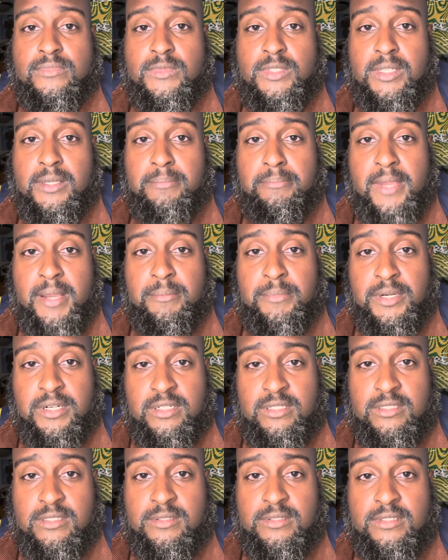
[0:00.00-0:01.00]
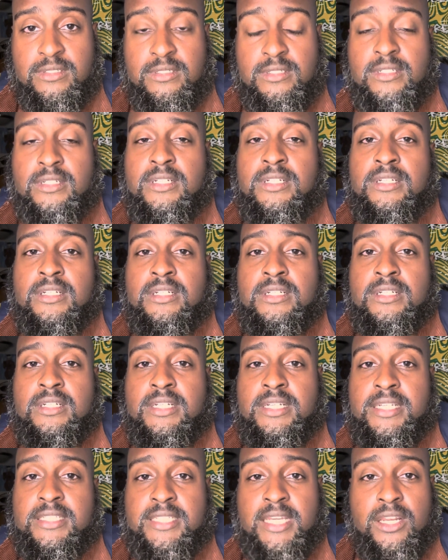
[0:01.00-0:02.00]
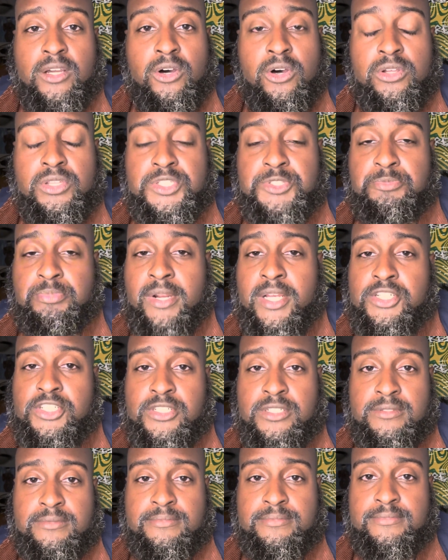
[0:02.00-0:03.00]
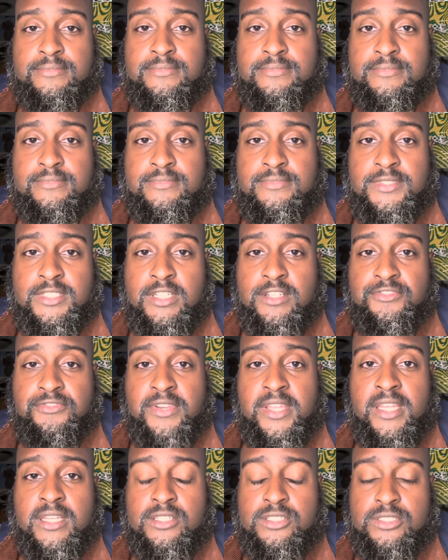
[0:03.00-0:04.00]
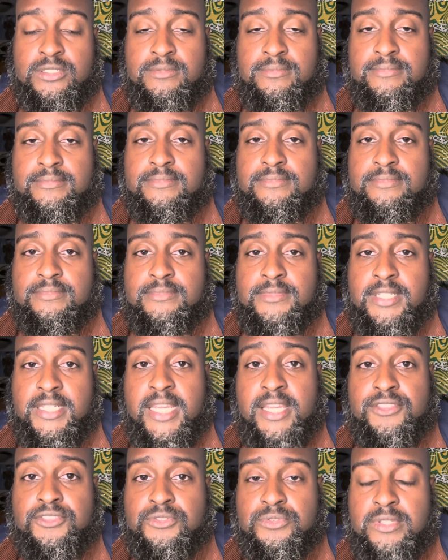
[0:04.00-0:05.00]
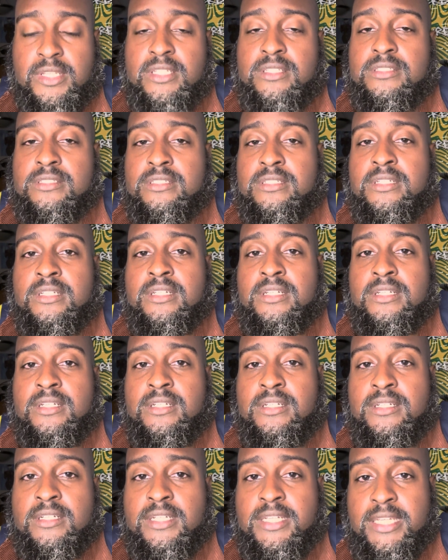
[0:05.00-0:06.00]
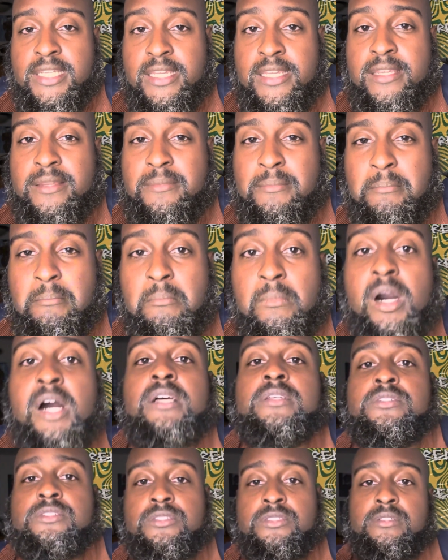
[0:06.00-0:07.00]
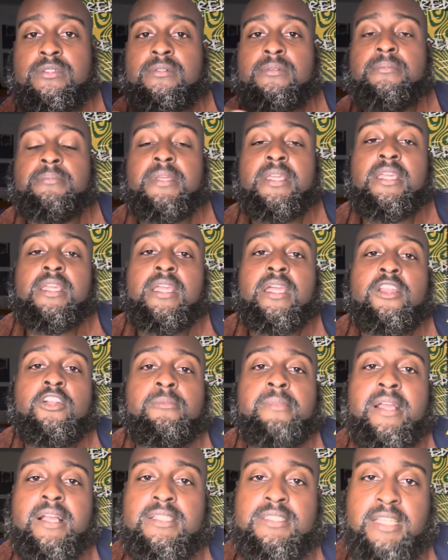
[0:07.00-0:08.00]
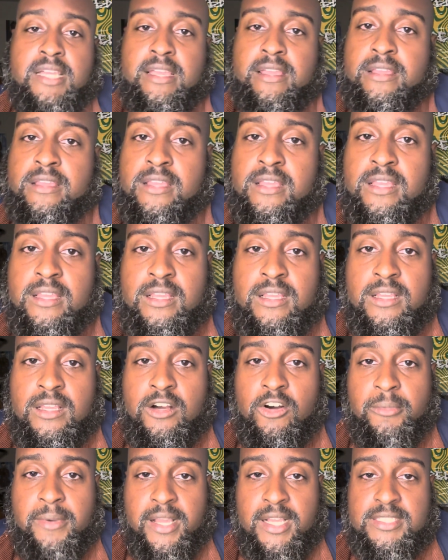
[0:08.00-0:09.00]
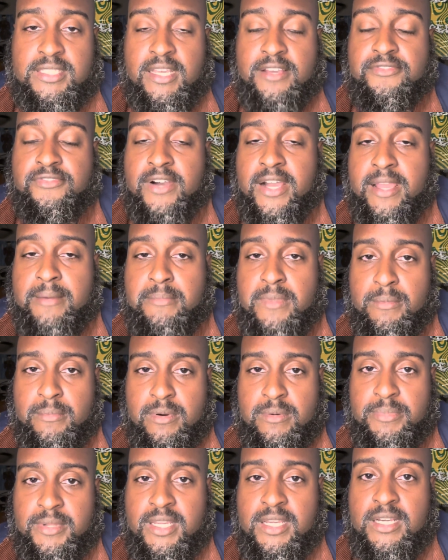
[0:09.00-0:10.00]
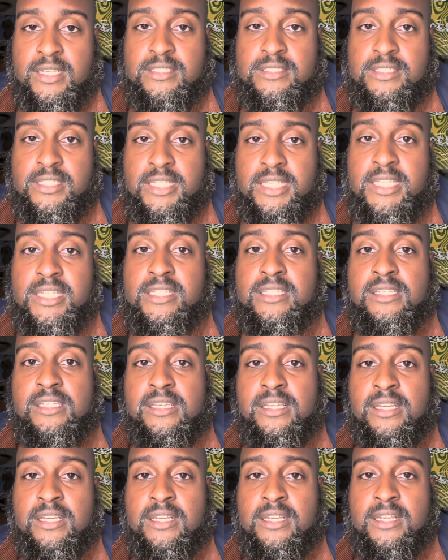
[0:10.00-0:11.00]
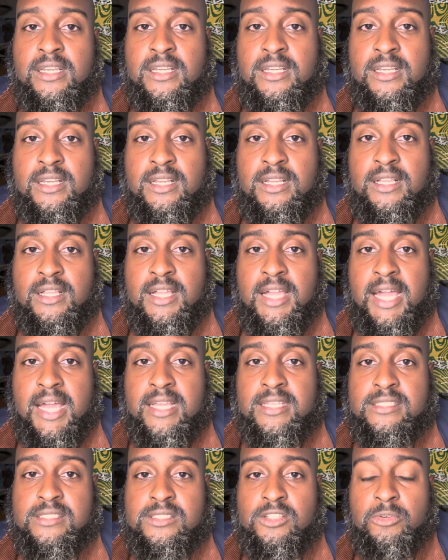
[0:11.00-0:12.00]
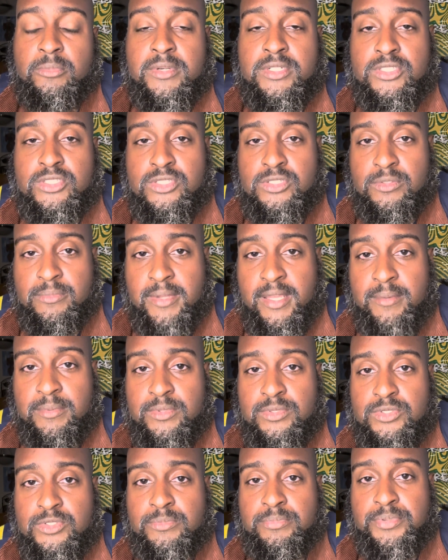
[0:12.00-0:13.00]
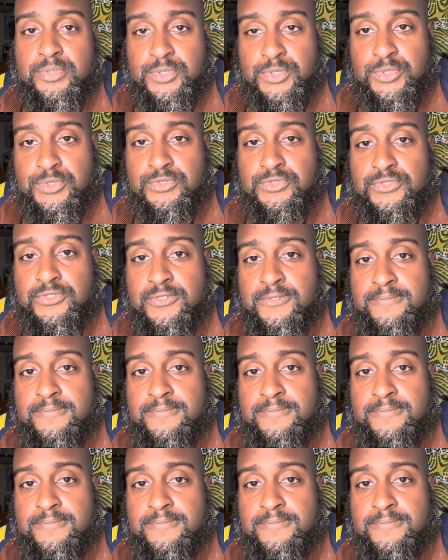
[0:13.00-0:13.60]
member. He's got all this pressure to finish, to get through this. He must be an Omega Psi Phi member because he has so much to be able to prove